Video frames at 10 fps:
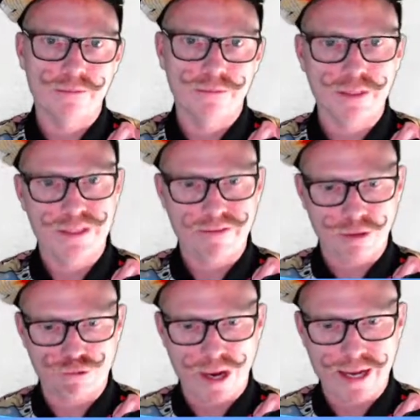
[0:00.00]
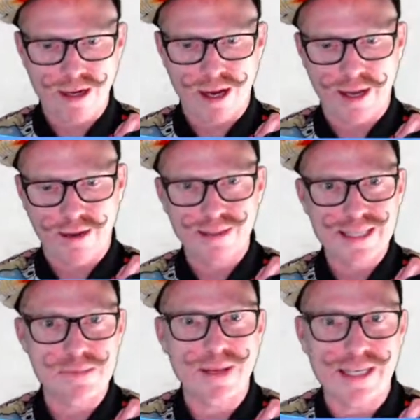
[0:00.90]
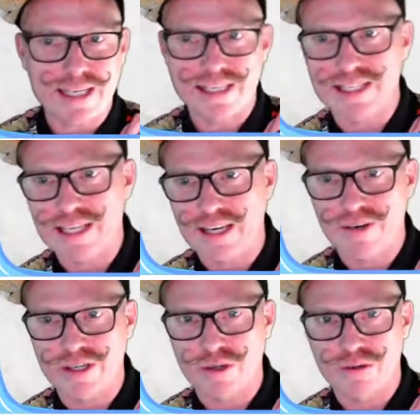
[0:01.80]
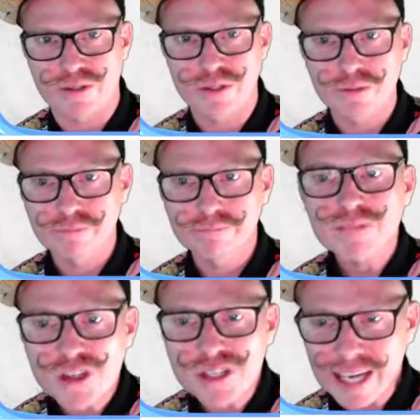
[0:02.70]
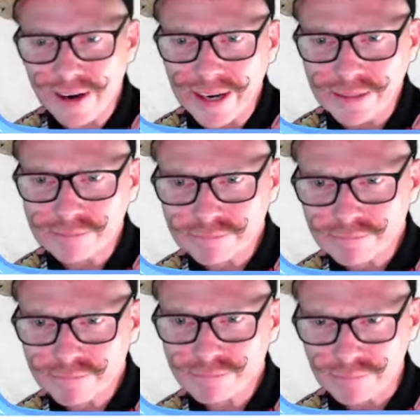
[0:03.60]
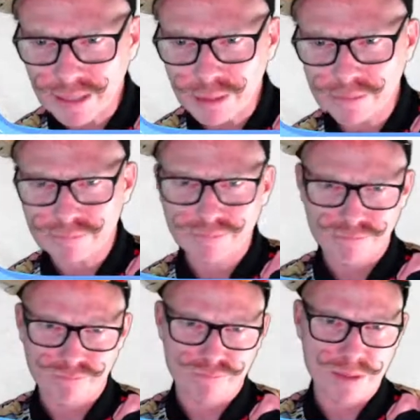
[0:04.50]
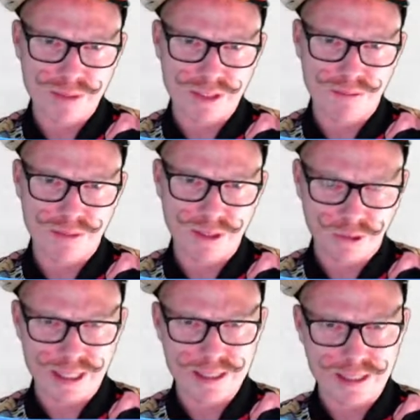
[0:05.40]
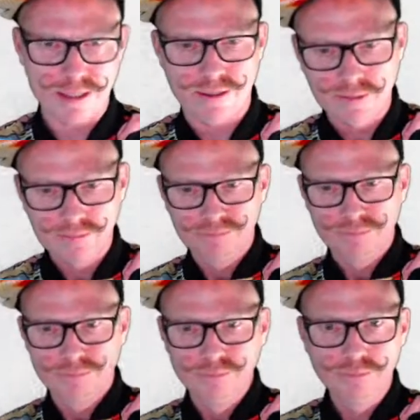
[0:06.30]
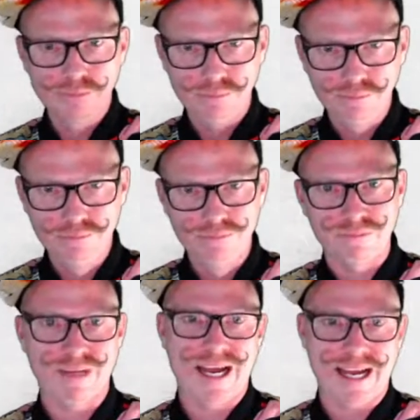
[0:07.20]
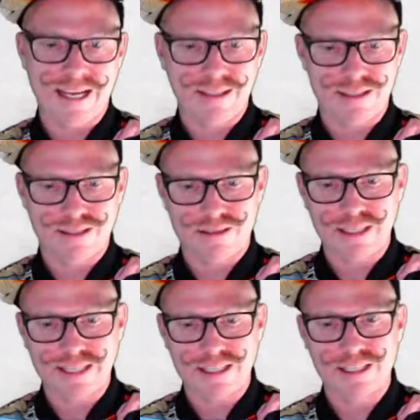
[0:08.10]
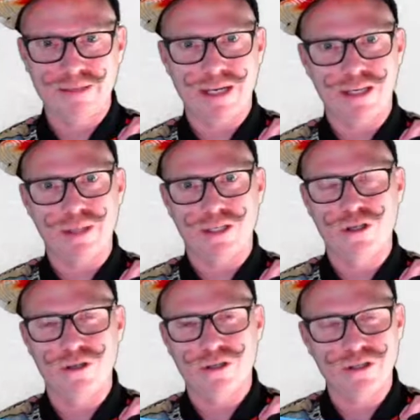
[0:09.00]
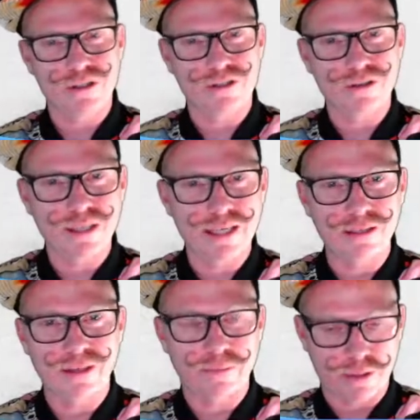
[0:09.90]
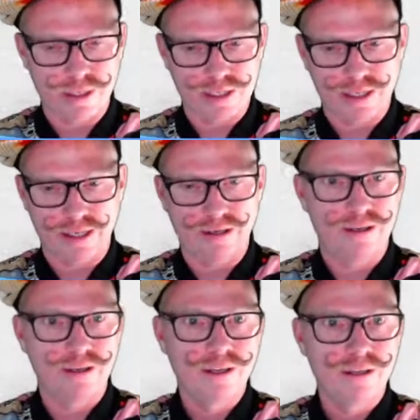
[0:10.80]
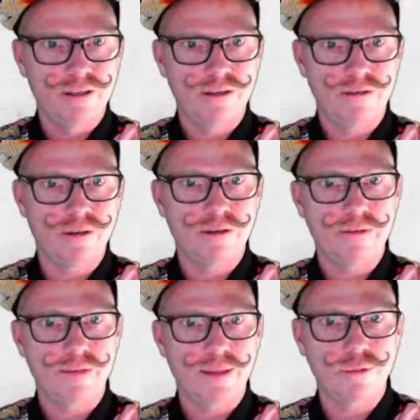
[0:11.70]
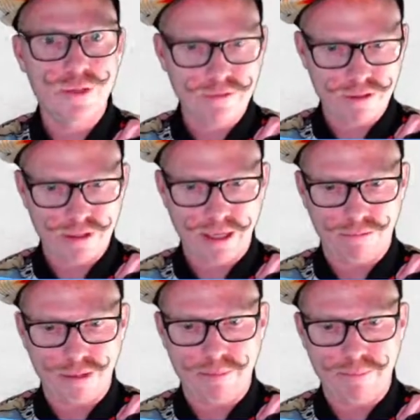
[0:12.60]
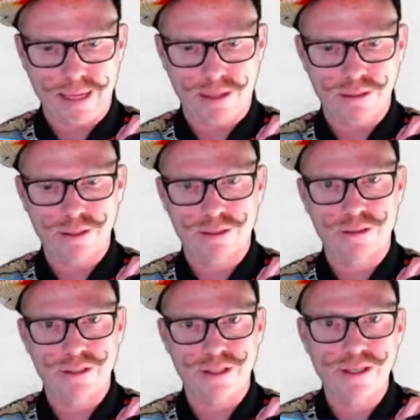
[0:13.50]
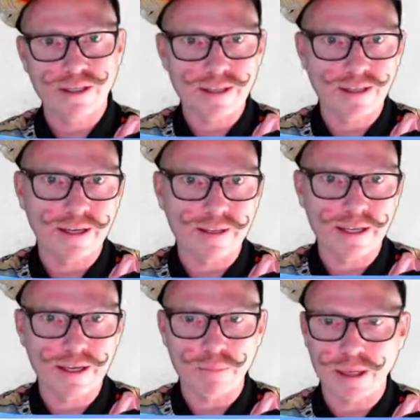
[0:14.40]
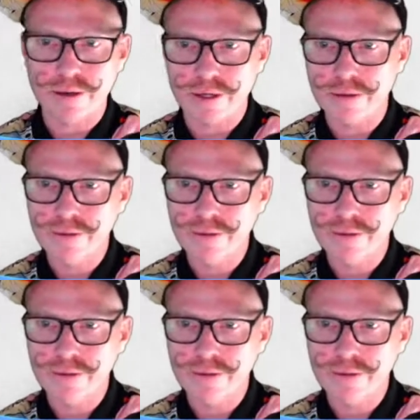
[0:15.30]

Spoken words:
Let's give it a red eye. Let's make it a scary ghost. Too scary? Maybe. Maybe there's some little kids here. Nah, let's actually make it a bit cuter because it's already looking pretty scary. You know what? We'll give it that red mouth because I think they're like that in Mario.